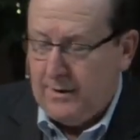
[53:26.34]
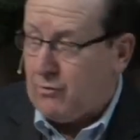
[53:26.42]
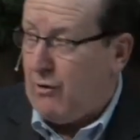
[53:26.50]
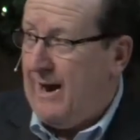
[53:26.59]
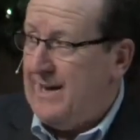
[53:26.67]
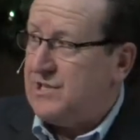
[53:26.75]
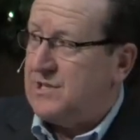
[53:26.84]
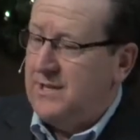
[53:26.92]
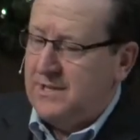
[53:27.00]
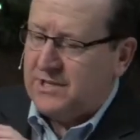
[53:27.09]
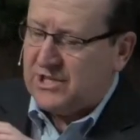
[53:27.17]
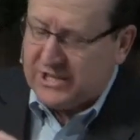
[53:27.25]
Christ
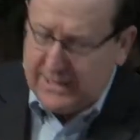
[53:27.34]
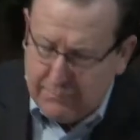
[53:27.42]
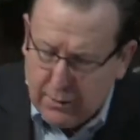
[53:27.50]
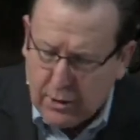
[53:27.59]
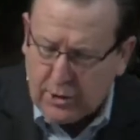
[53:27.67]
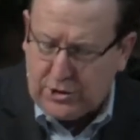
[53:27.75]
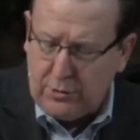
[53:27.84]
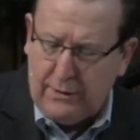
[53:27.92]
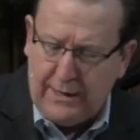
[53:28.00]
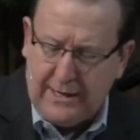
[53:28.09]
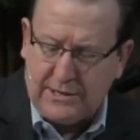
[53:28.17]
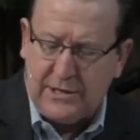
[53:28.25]
is similar to
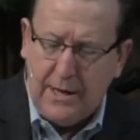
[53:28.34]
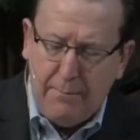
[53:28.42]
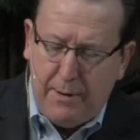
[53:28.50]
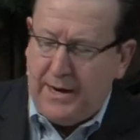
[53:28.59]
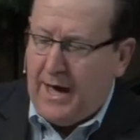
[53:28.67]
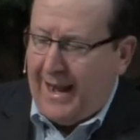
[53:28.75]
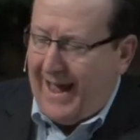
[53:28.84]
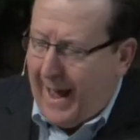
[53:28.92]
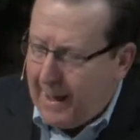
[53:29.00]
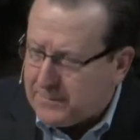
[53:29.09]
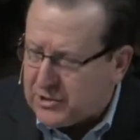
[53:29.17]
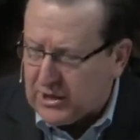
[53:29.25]
us, but not
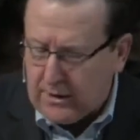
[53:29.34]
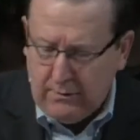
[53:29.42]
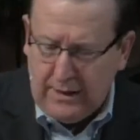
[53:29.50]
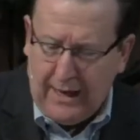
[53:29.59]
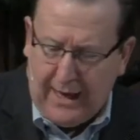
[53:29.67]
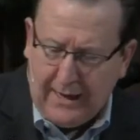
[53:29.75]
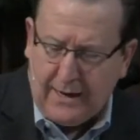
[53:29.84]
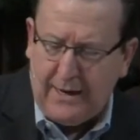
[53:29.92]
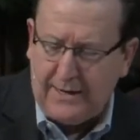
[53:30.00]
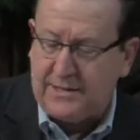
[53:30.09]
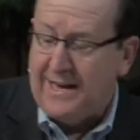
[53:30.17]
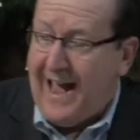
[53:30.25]
absolutely like
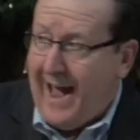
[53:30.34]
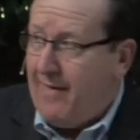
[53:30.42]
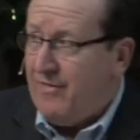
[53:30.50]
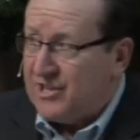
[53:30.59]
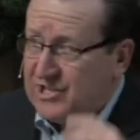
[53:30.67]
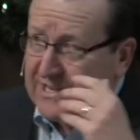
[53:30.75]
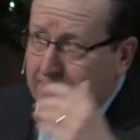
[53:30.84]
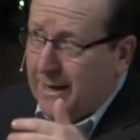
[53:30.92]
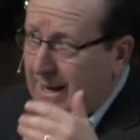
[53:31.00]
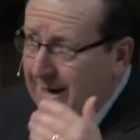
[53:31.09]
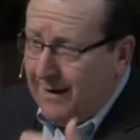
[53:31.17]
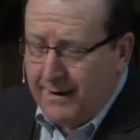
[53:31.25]
us. And the
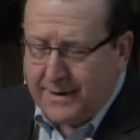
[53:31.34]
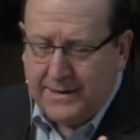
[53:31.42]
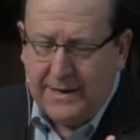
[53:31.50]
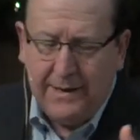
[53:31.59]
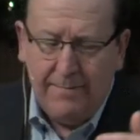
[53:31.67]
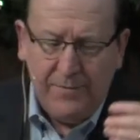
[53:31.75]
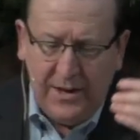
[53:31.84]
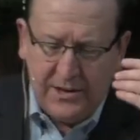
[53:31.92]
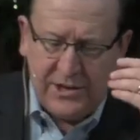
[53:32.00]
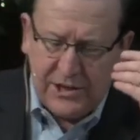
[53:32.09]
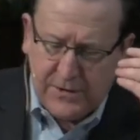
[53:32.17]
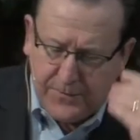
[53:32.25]
similarity
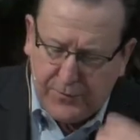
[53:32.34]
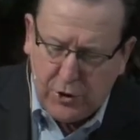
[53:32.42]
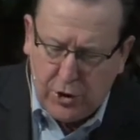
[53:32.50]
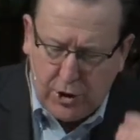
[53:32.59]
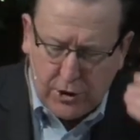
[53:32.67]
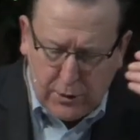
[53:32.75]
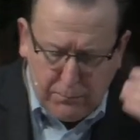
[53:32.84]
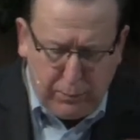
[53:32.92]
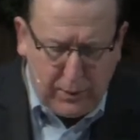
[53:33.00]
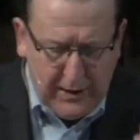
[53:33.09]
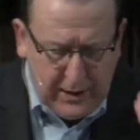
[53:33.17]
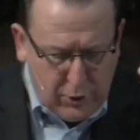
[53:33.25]
is his full,
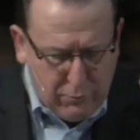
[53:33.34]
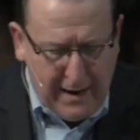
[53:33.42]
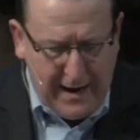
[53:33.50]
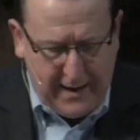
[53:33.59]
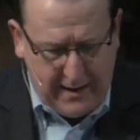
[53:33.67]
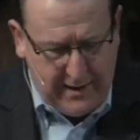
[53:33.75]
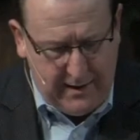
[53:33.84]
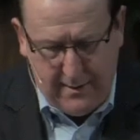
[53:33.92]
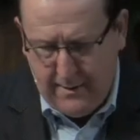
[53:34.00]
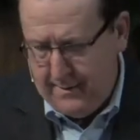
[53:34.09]
complete humanity.